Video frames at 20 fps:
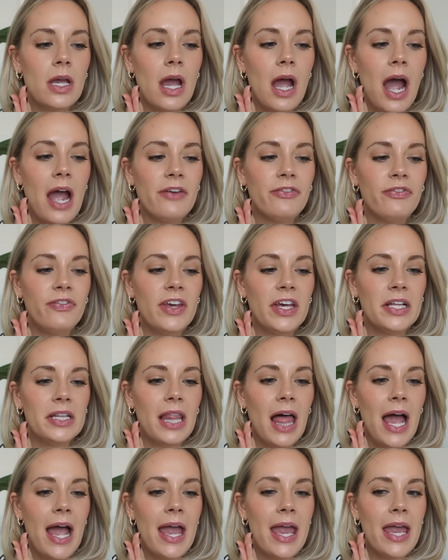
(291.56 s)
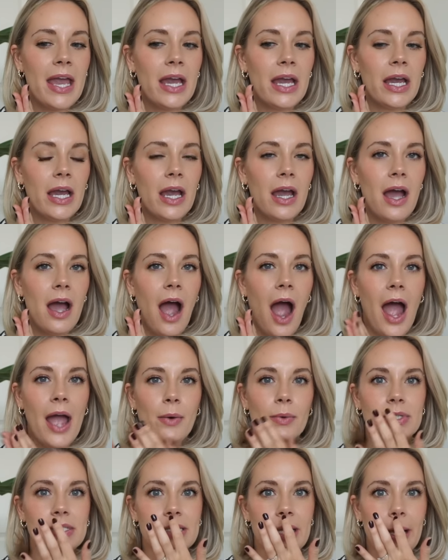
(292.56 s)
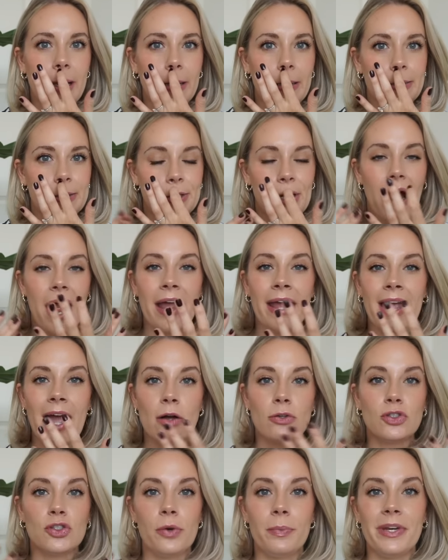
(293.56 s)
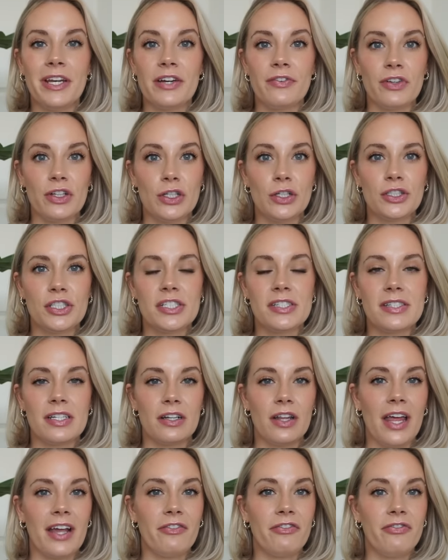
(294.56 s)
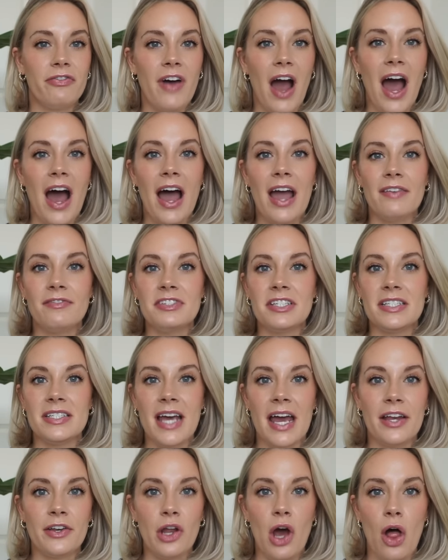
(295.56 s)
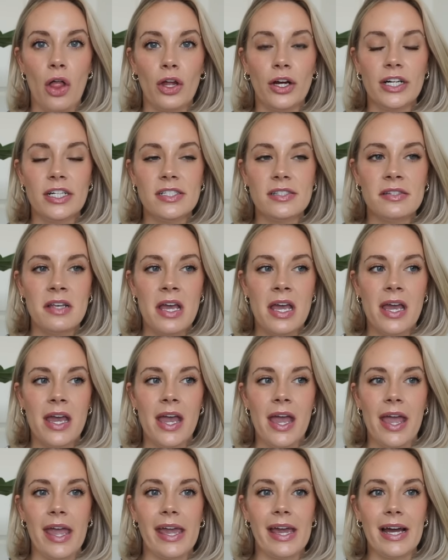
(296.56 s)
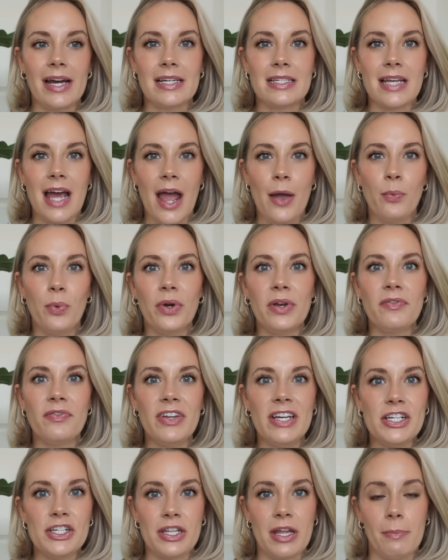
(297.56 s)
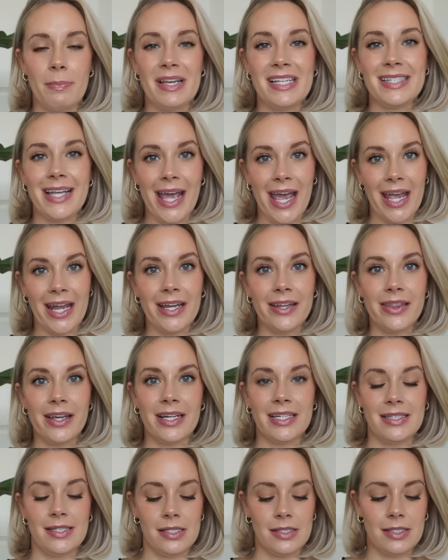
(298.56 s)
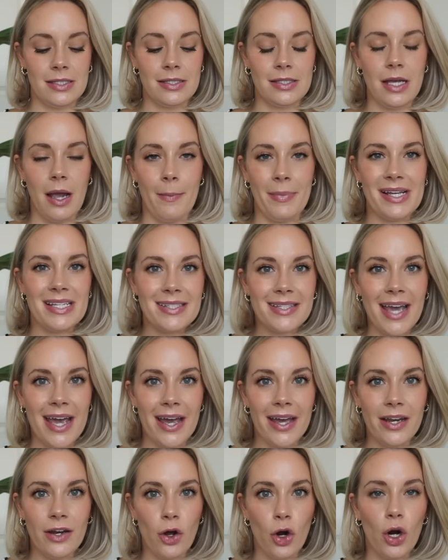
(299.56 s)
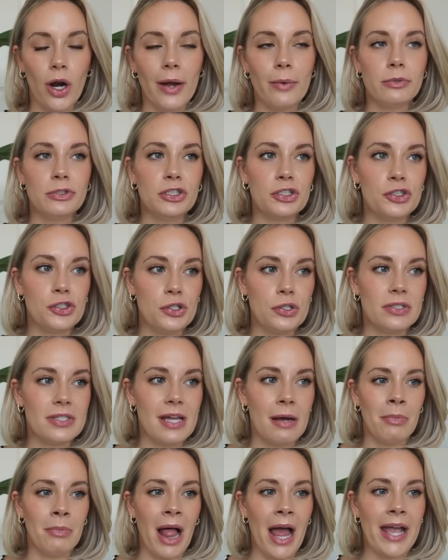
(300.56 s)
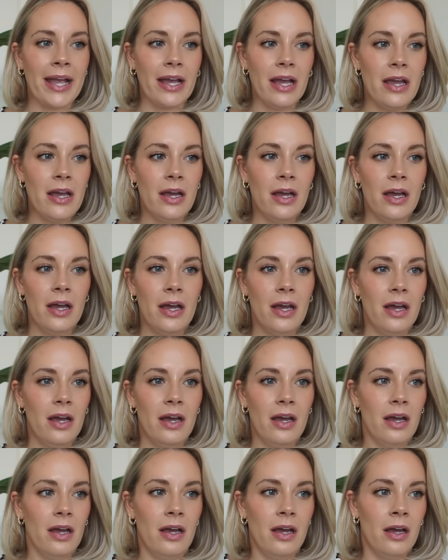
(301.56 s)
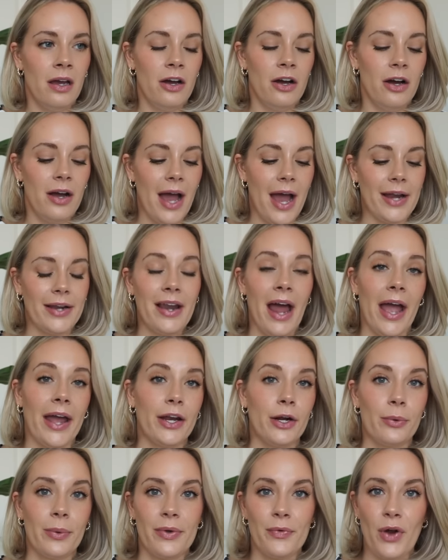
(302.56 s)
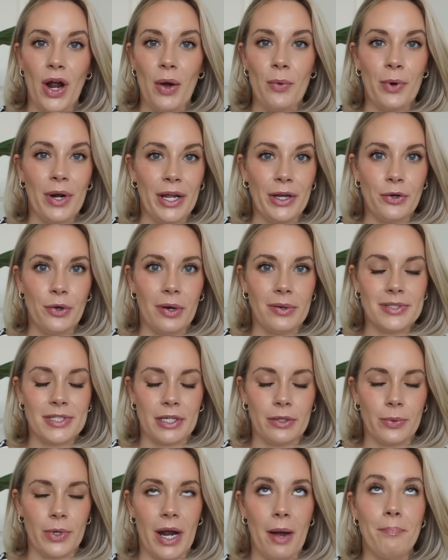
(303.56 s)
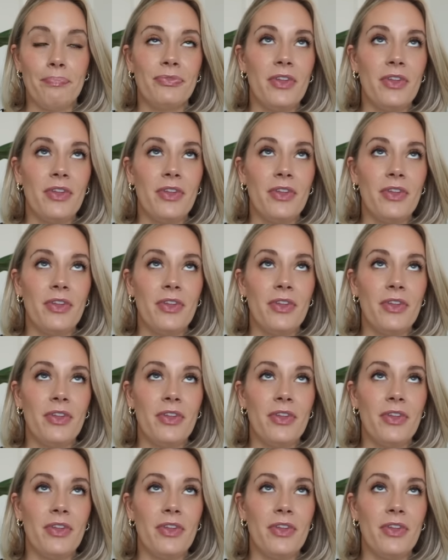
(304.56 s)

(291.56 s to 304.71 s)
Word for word: I feel like I was like trying out so many different lotions that are like five to ten dollars and I wouldn't finish them because I hated the consistency on my skin or I would just use like at night or whatever when I knew I wasn't gonna work out.